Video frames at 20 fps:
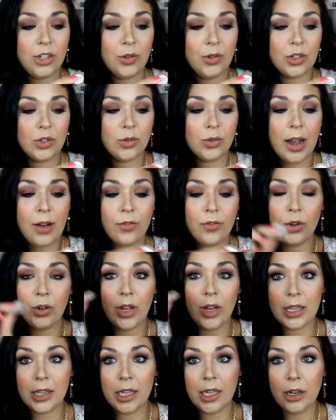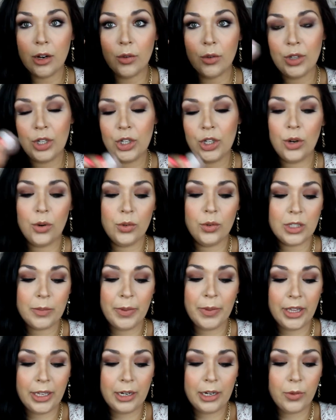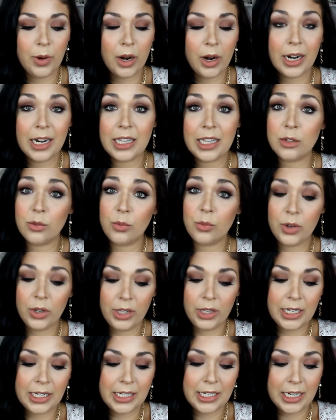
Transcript: You could travel and they don't, you know, spill anywhere and it's a really